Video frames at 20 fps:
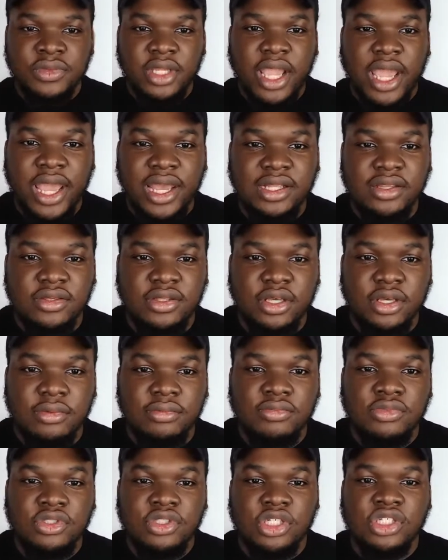
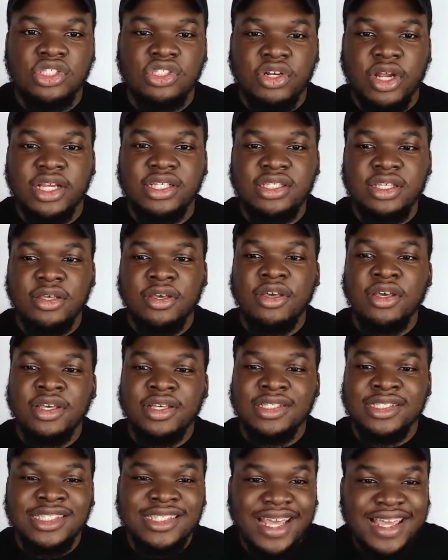and just try to
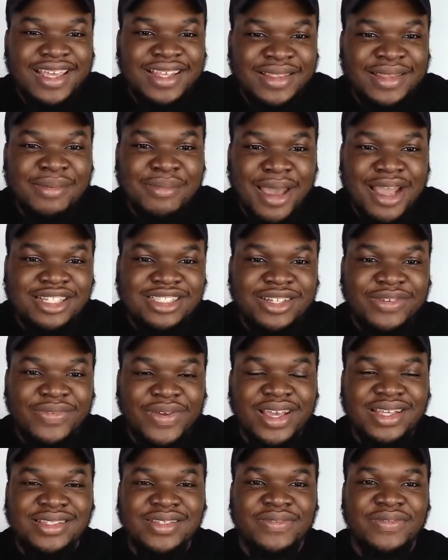stay in the match
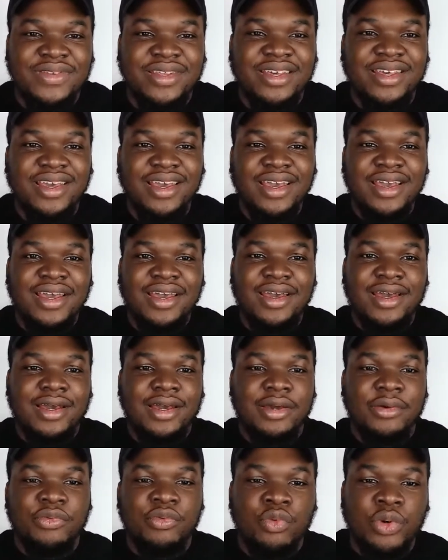effectively,
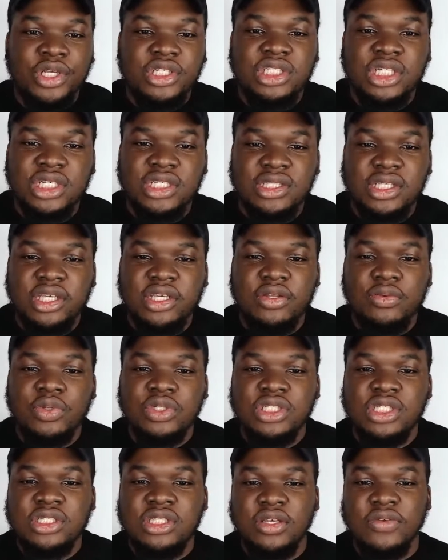which he
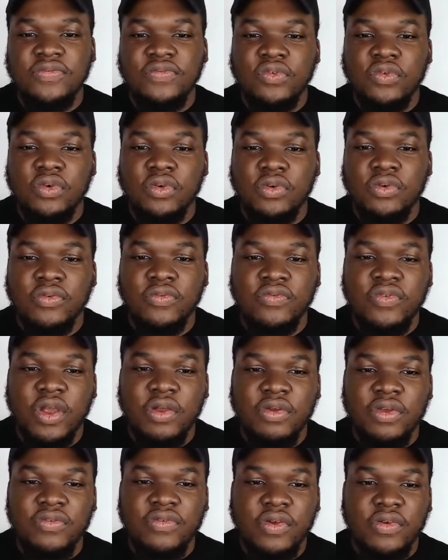did for
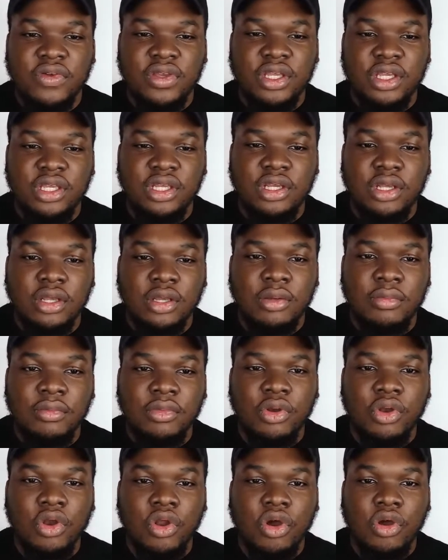very, very
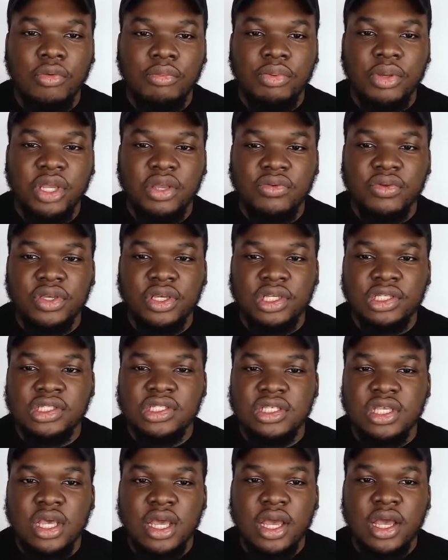long
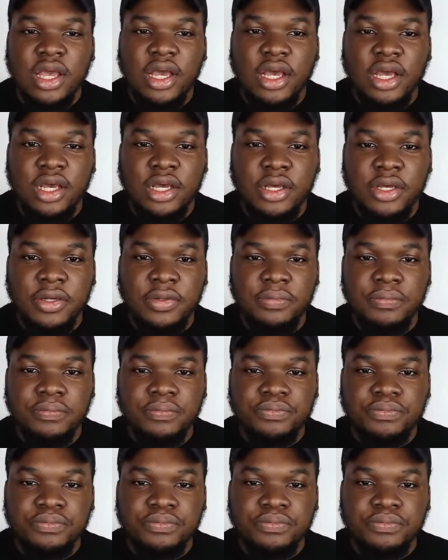periods. I